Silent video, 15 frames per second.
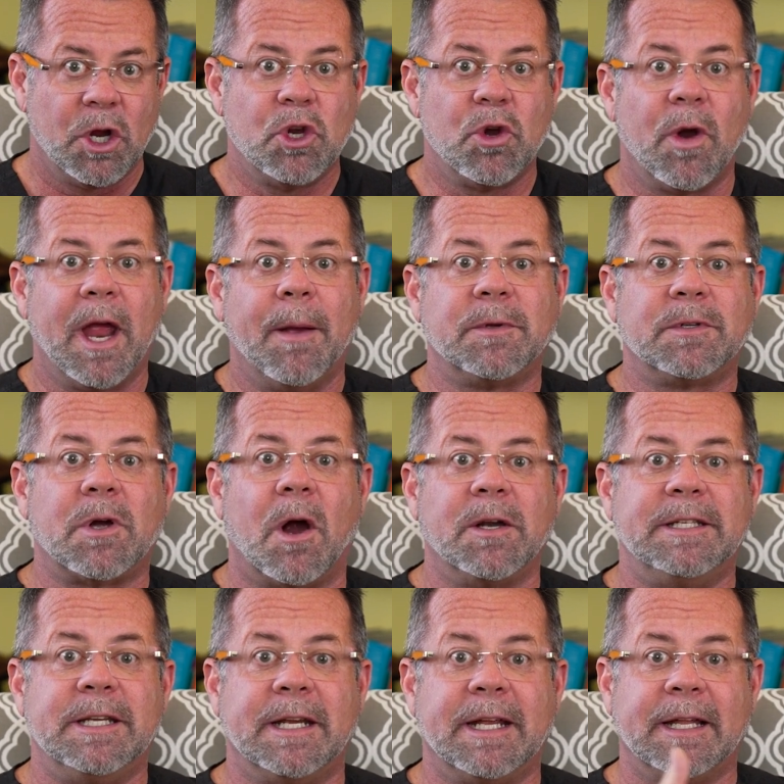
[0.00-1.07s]
you're able to
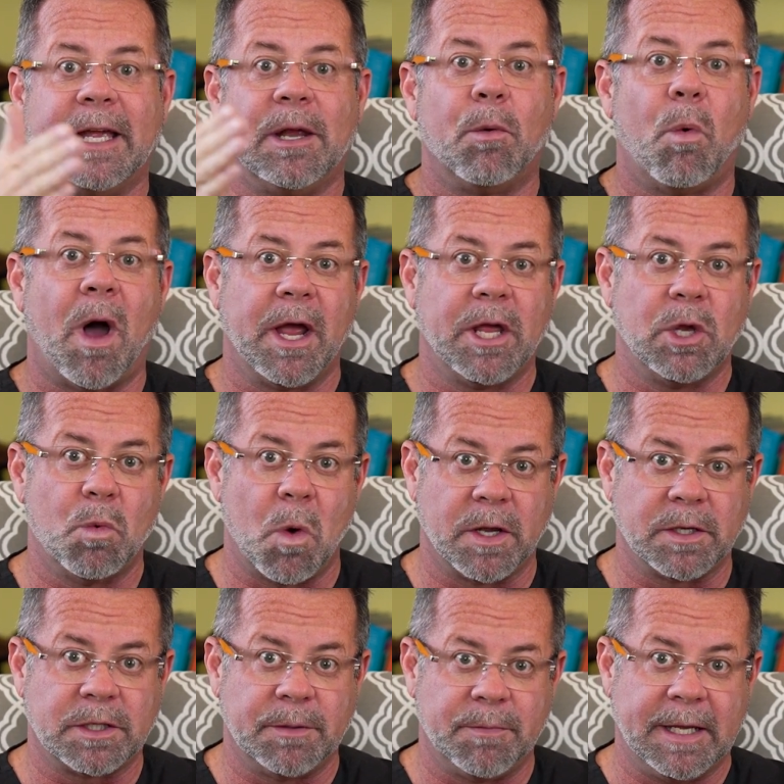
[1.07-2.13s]
articulate why you
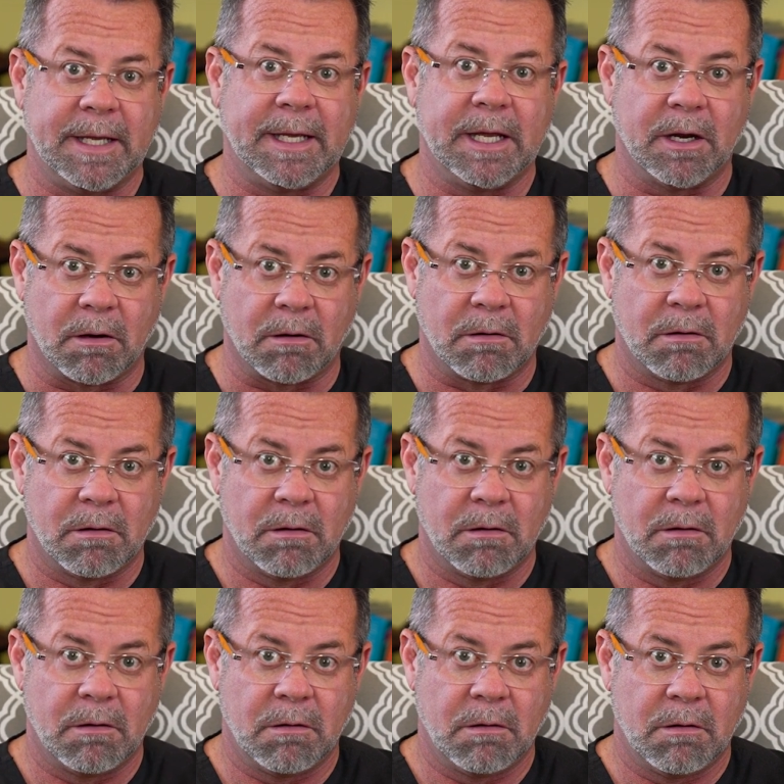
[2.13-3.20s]
want to be here
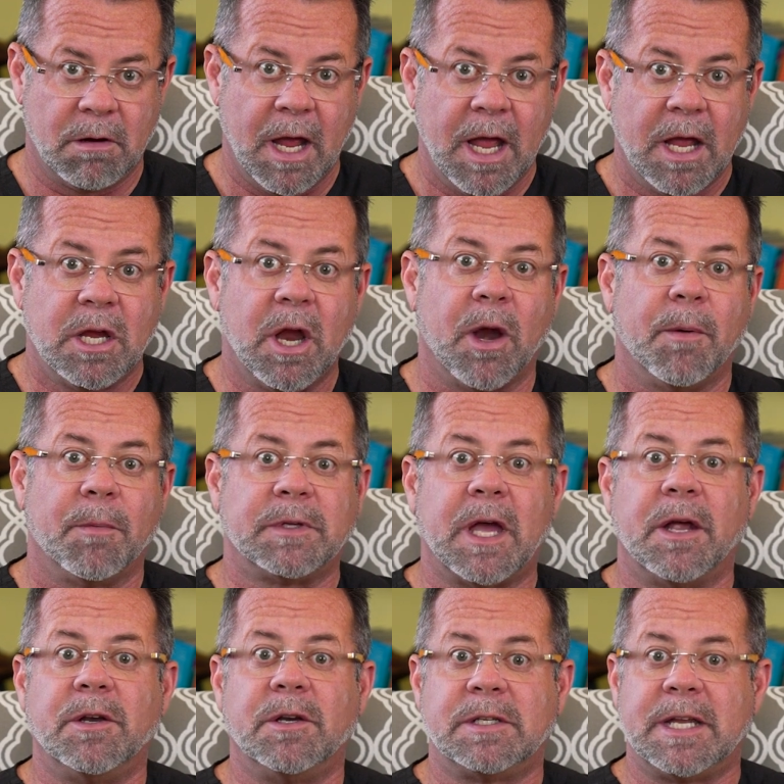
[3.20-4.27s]
you're able to
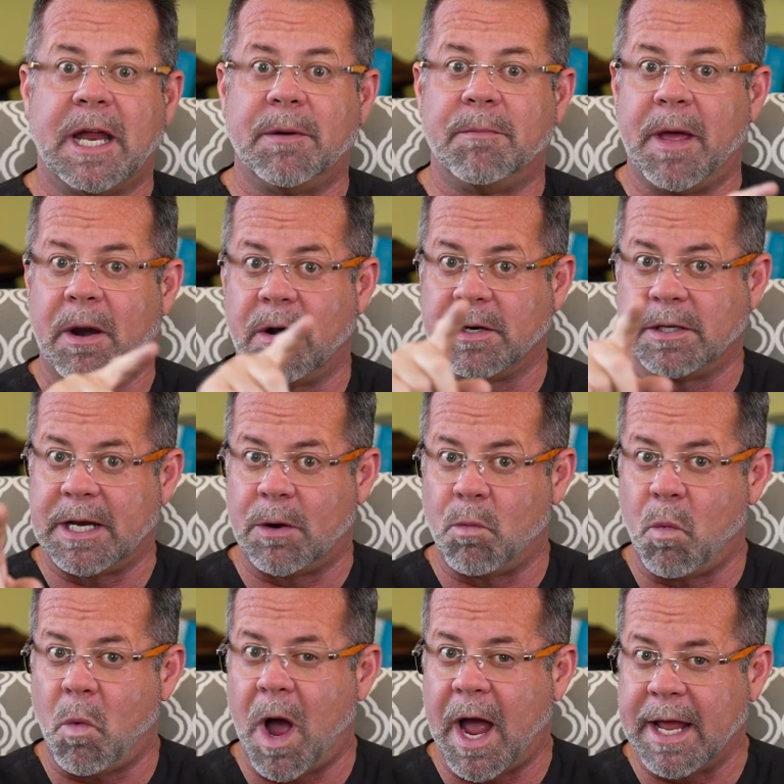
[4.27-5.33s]
understand, better
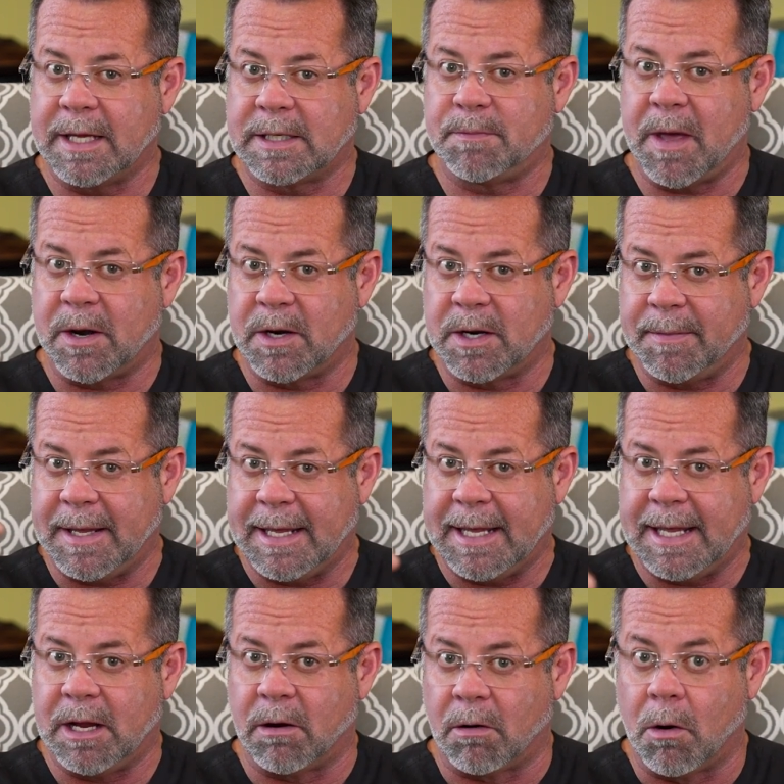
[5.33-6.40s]
understand why it's better to be
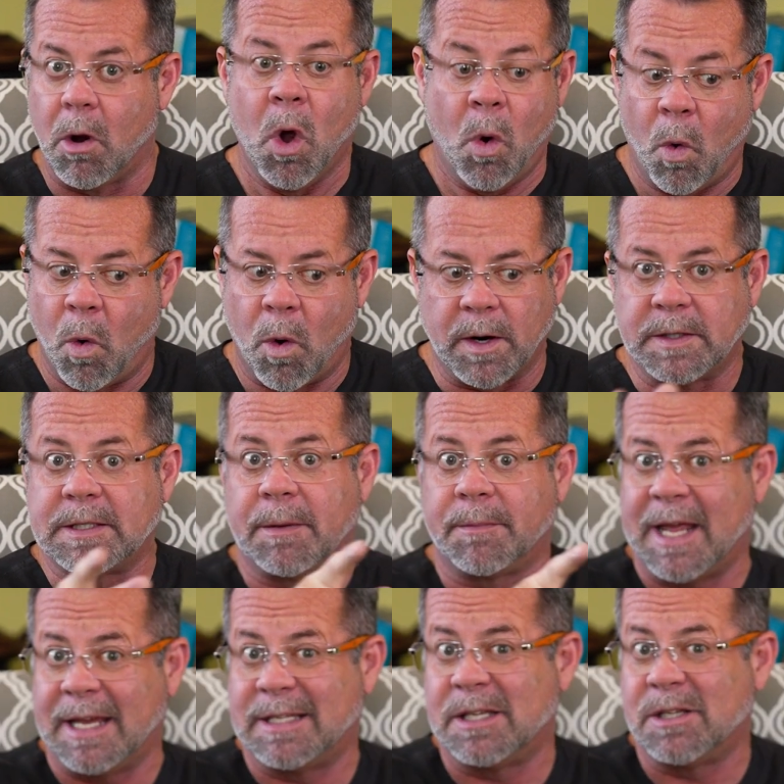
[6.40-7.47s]
here, or in some
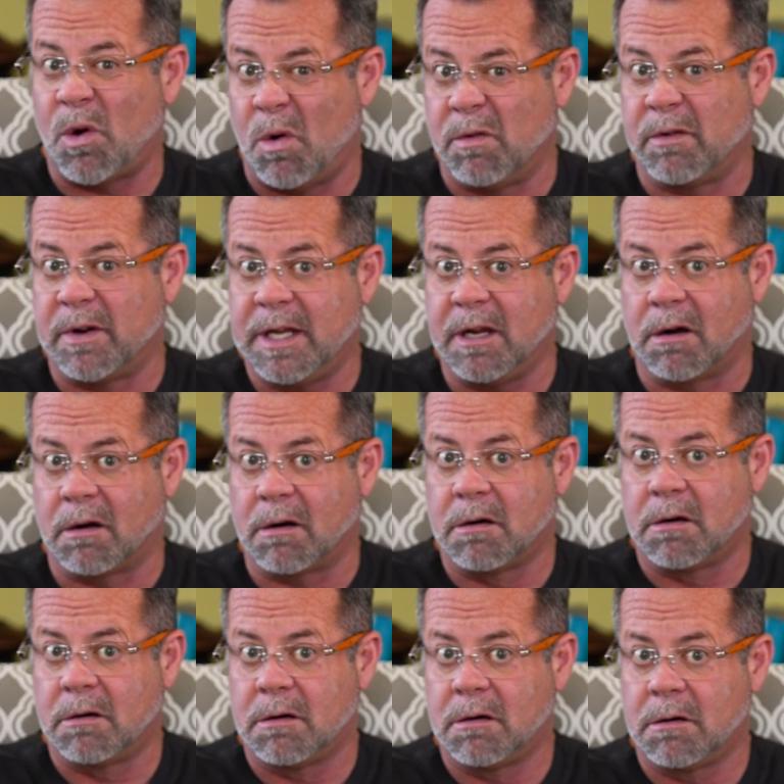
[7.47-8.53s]
cases, over here.
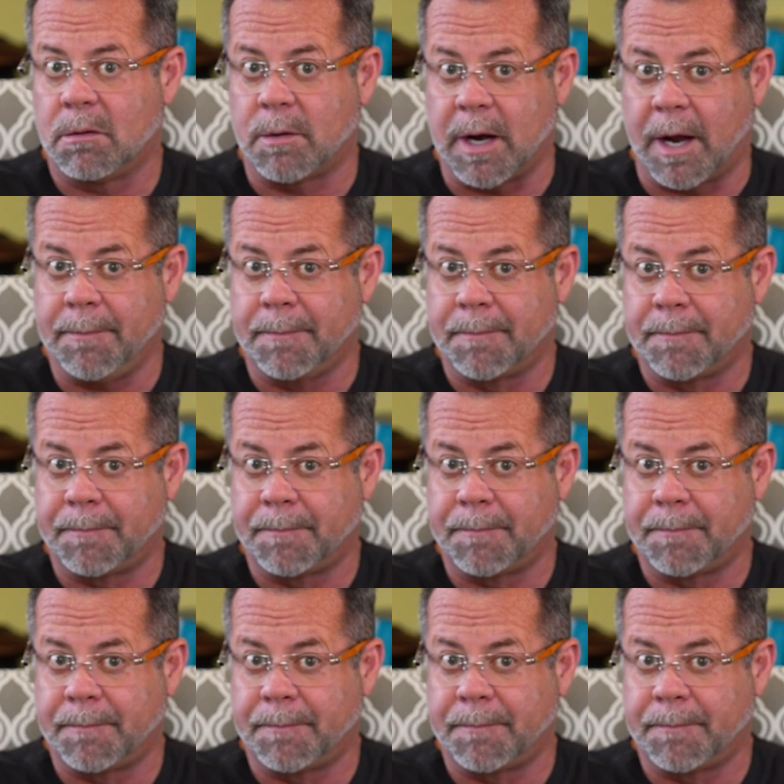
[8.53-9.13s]
Okay?